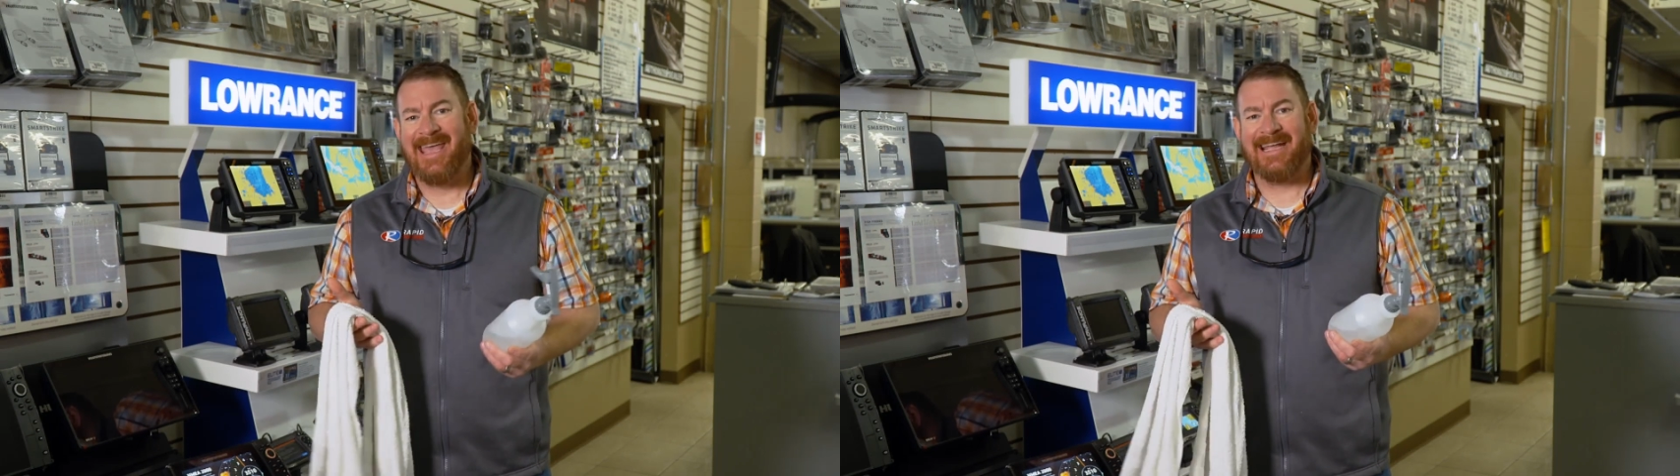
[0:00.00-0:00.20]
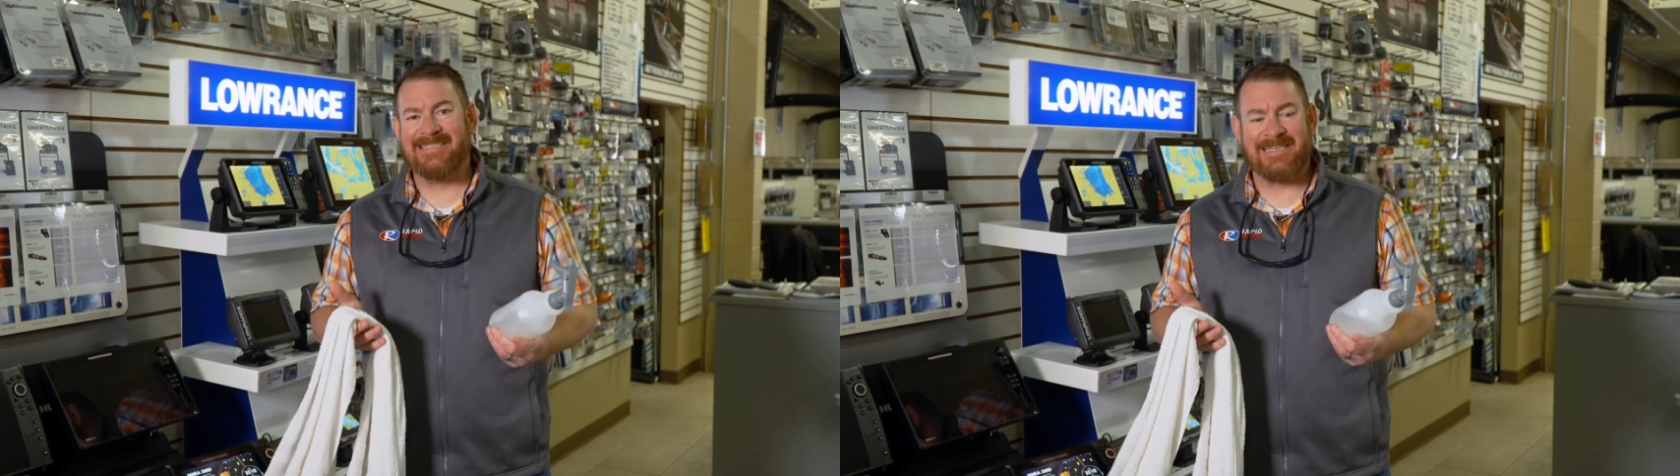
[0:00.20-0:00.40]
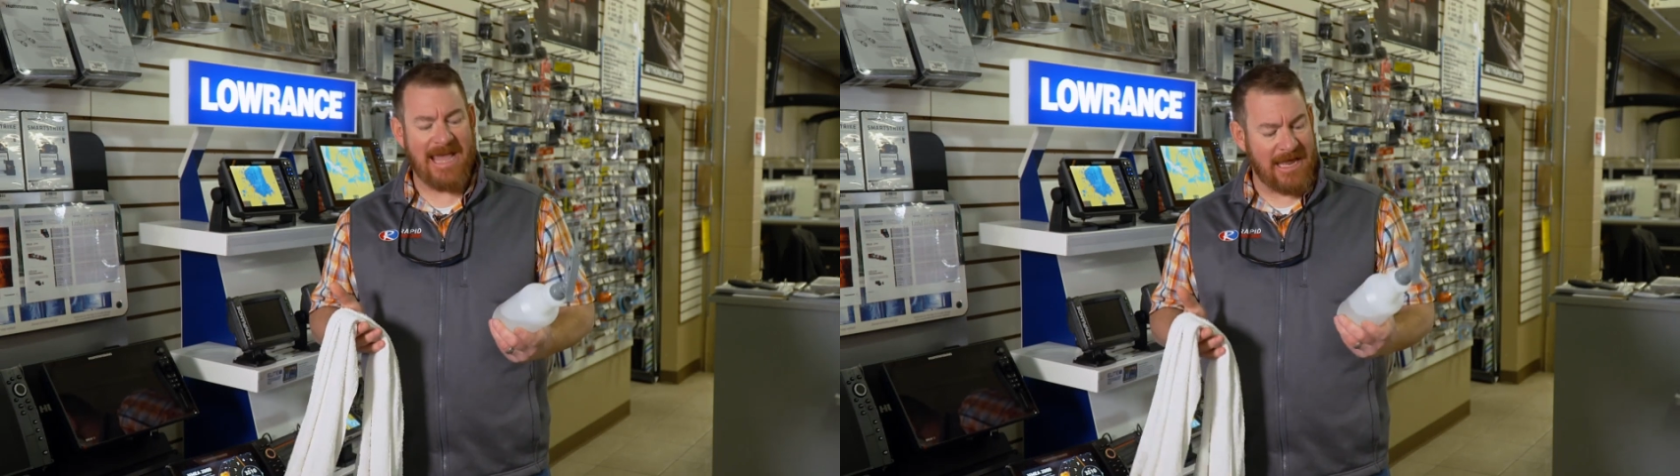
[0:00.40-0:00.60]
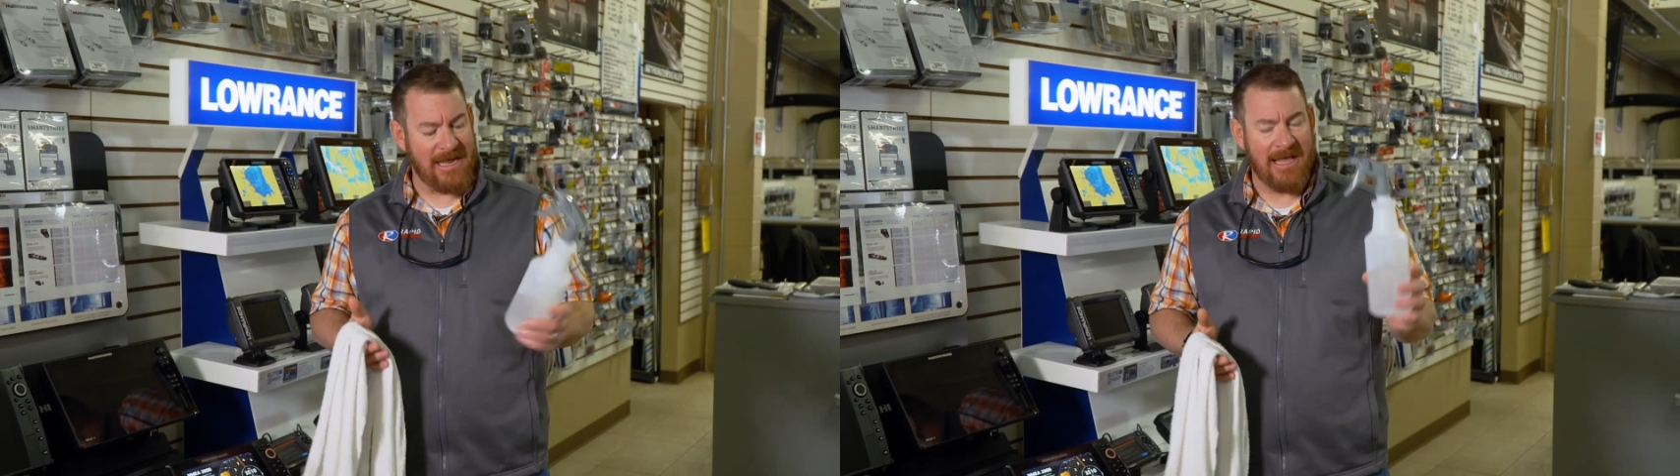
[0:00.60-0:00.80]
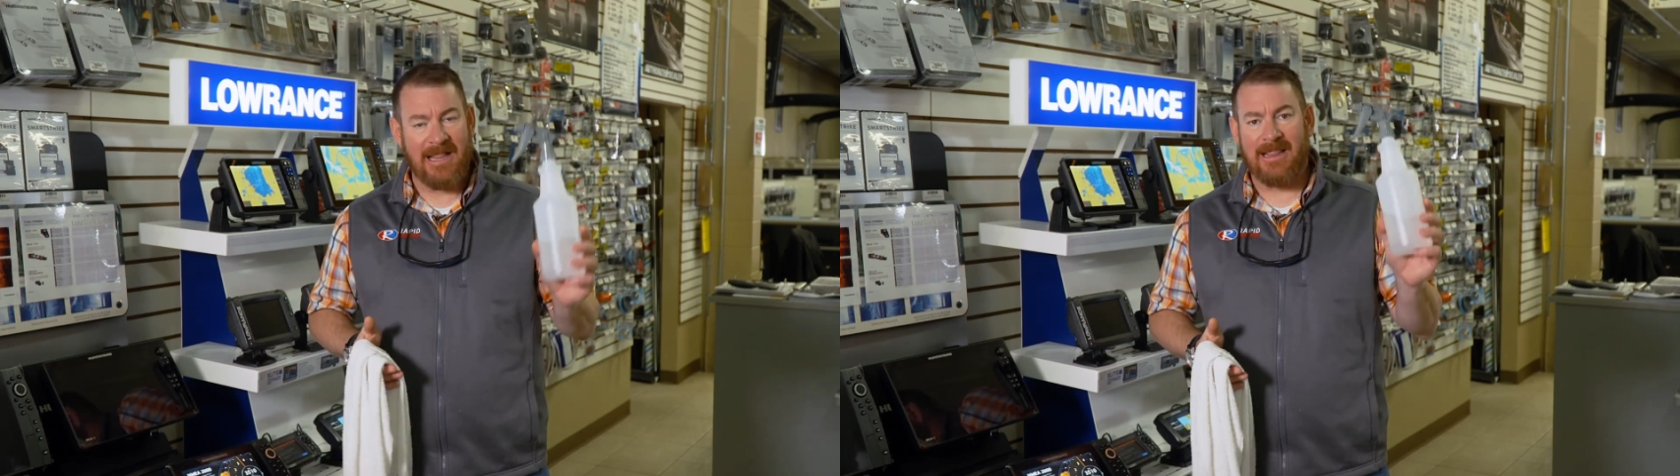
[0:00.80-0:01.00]

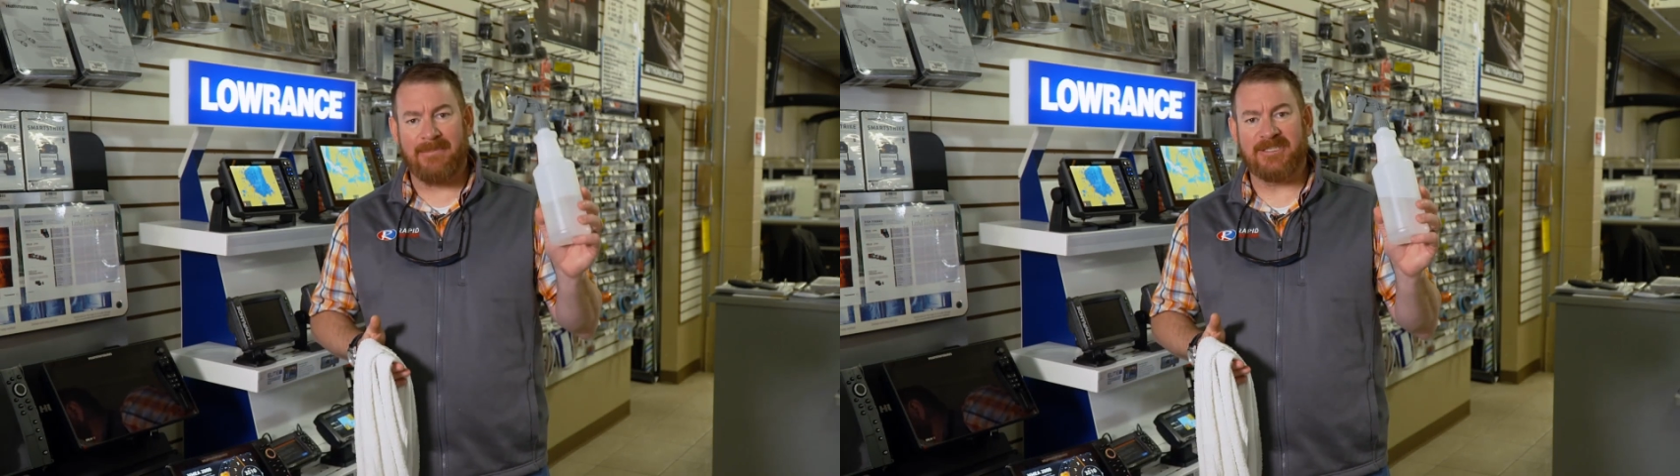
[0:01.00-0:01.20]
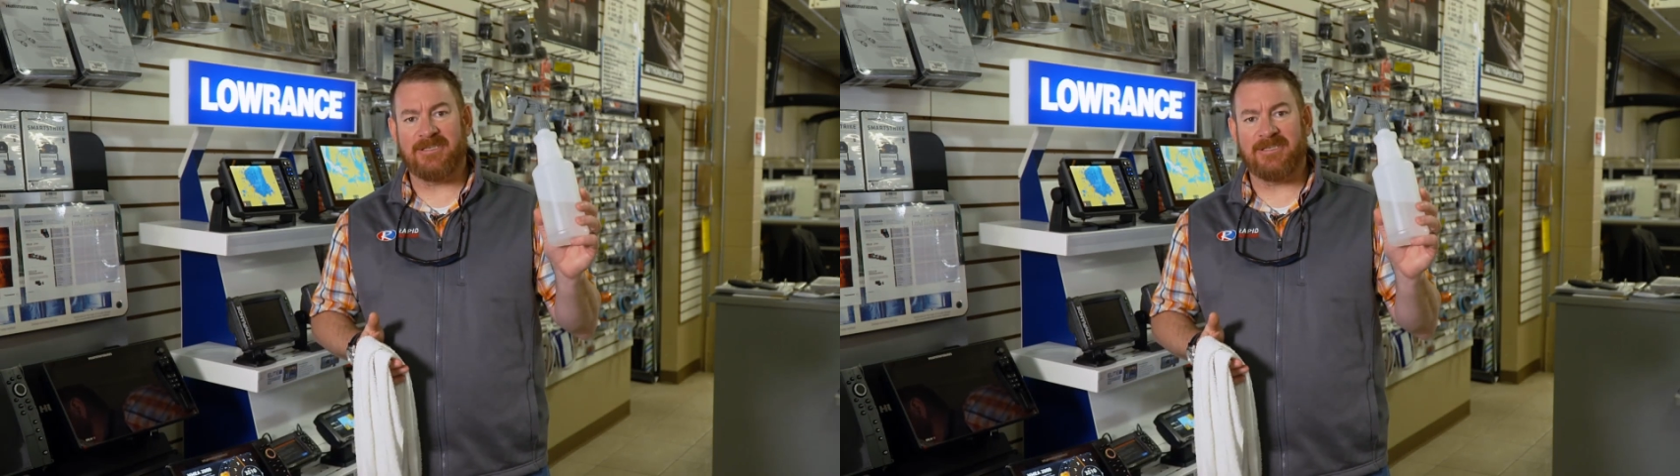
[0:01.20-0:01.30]
Instead, let me